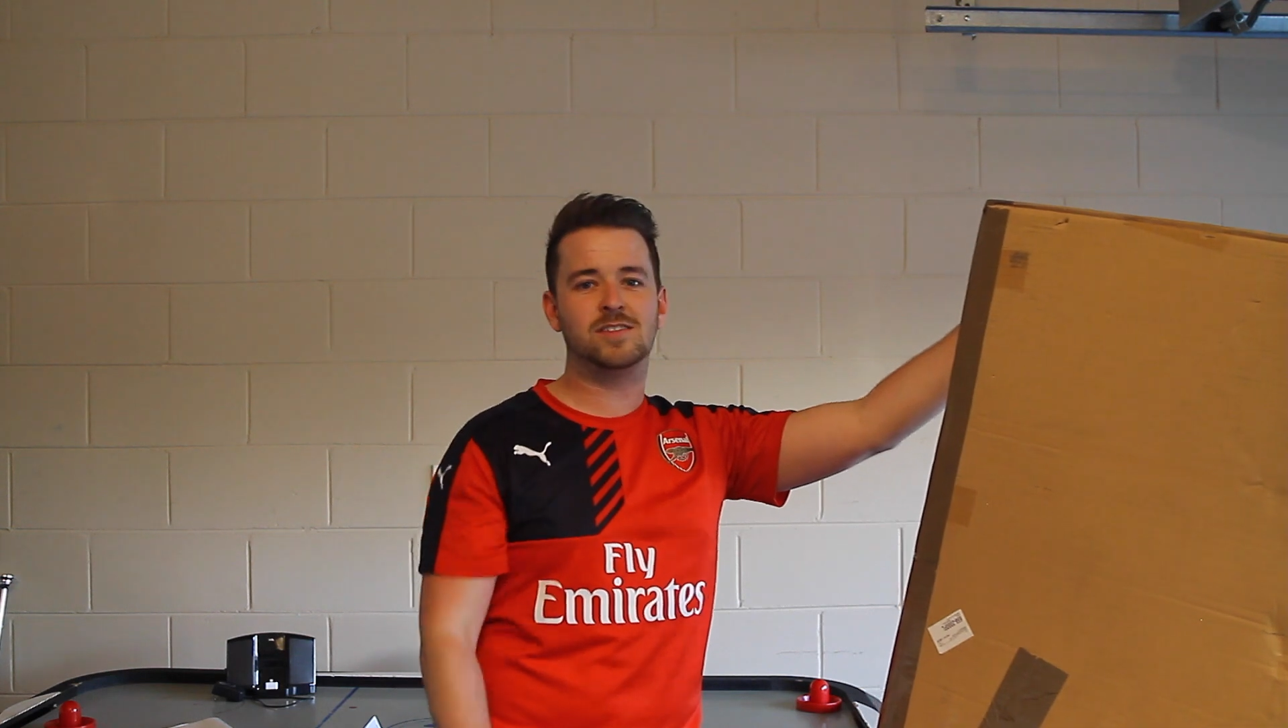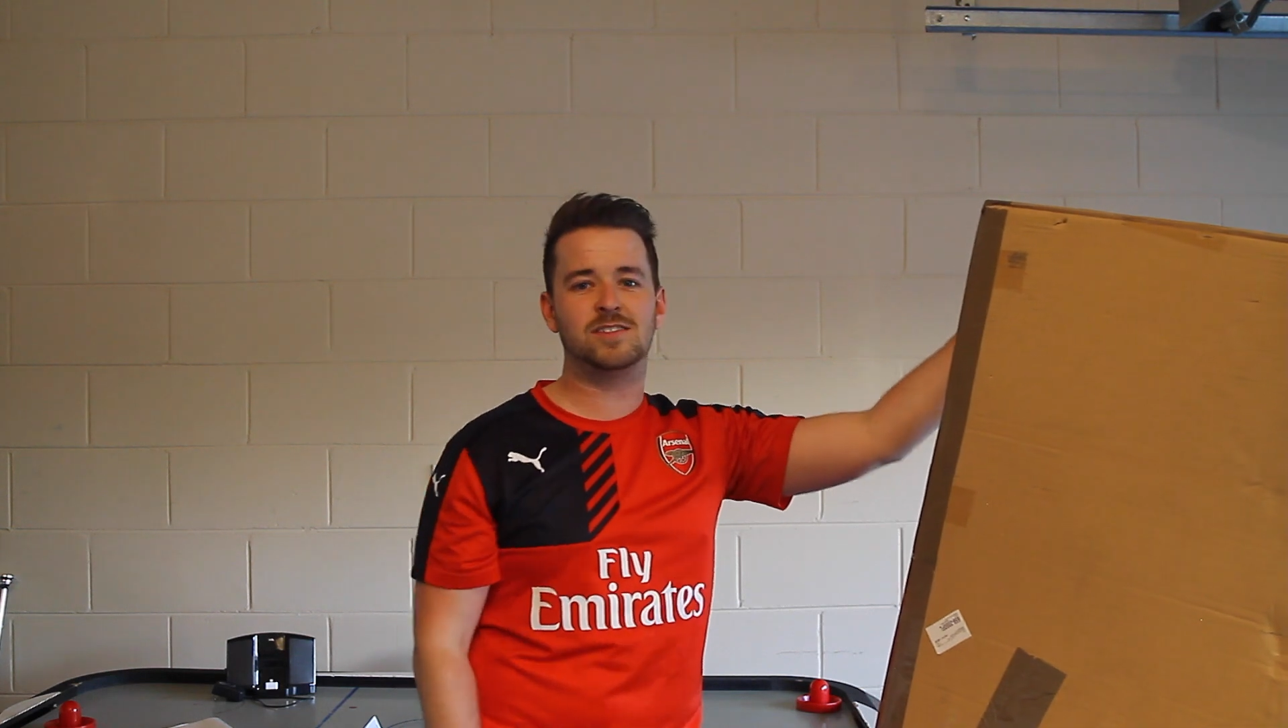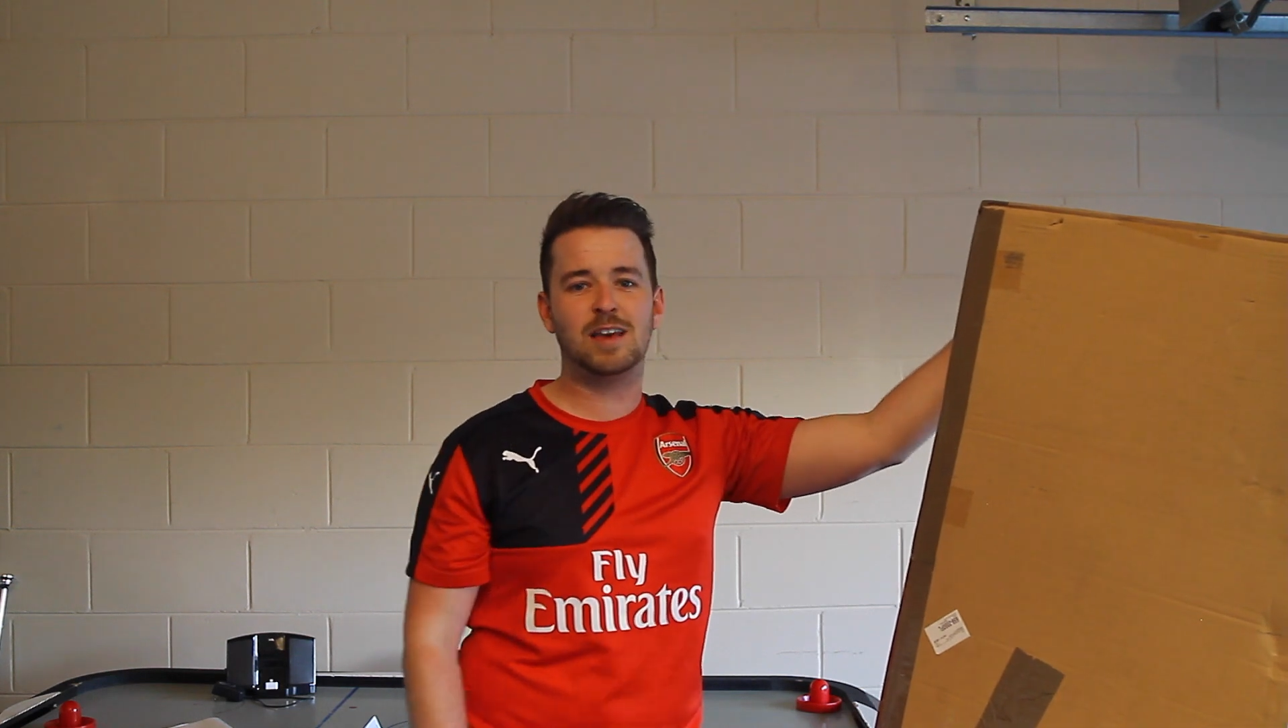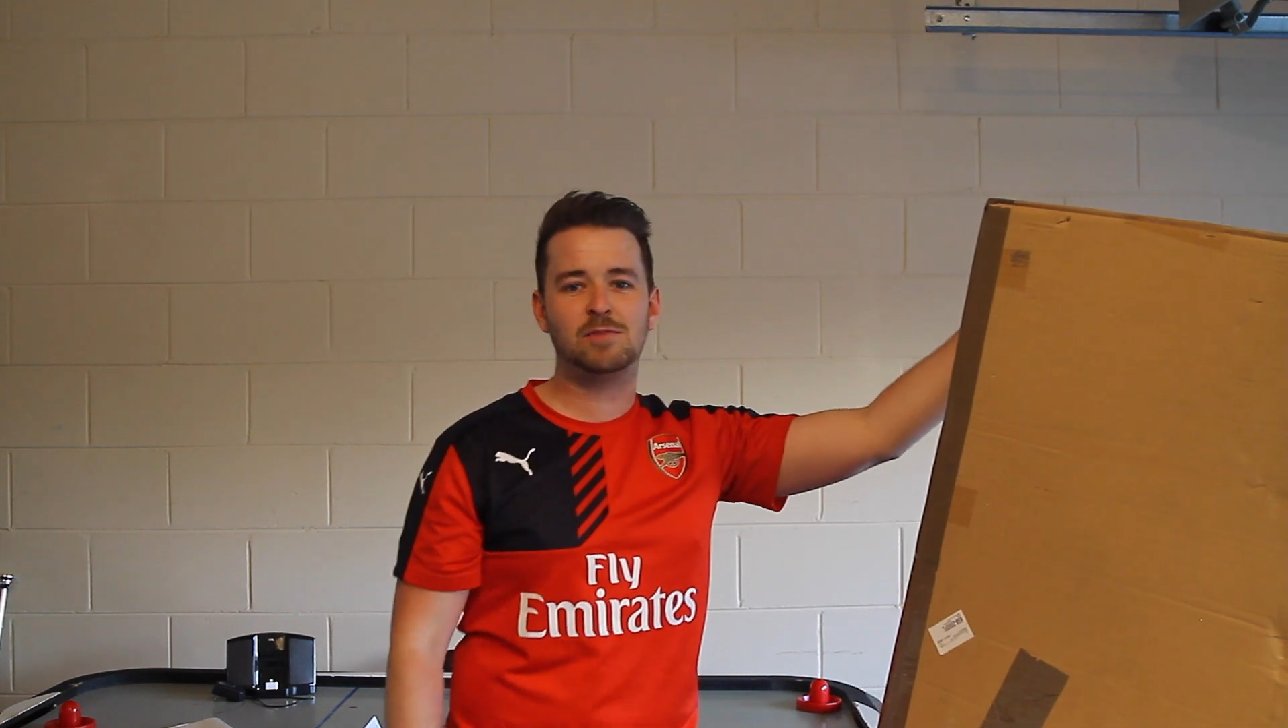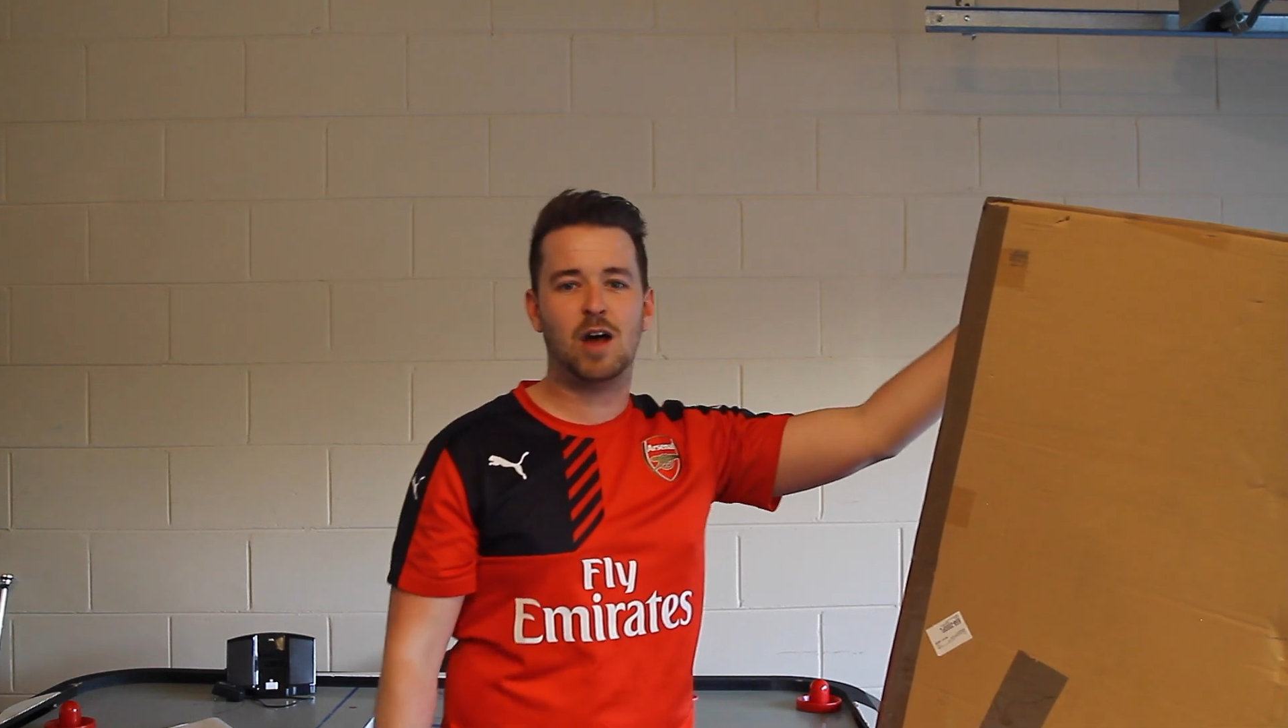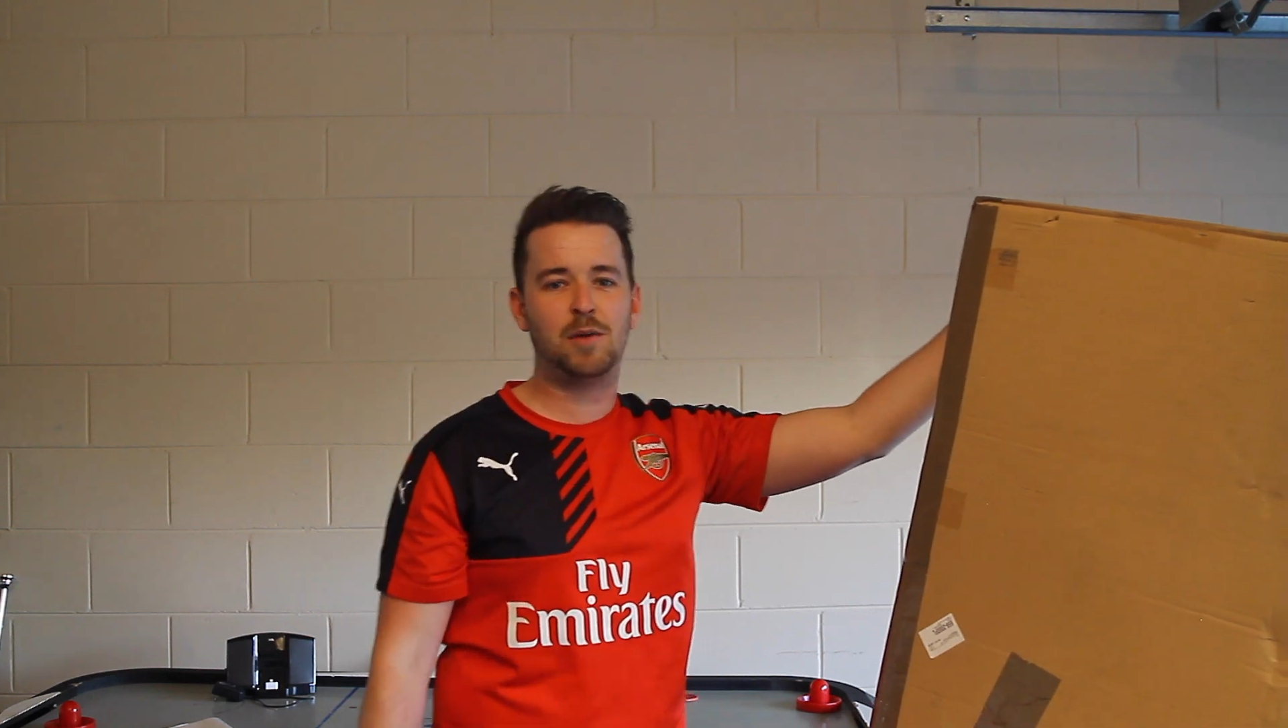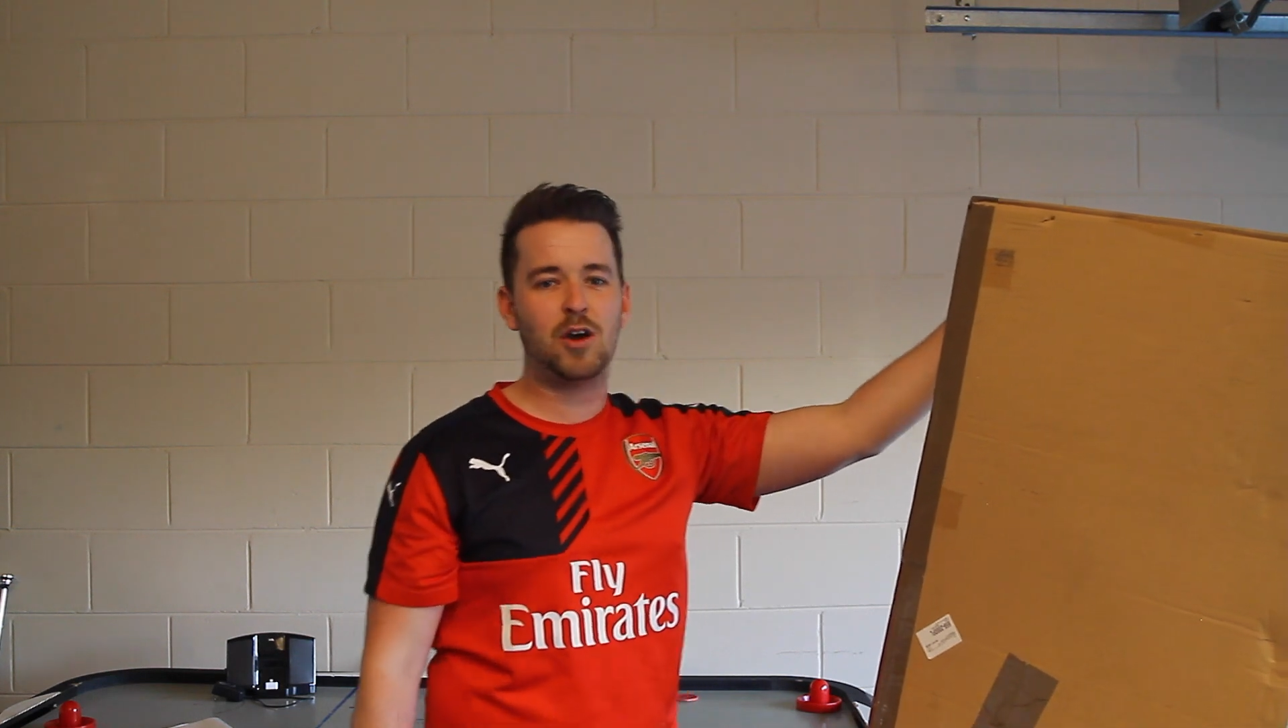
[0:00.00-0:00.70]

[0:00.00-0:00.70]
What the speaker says: at the same time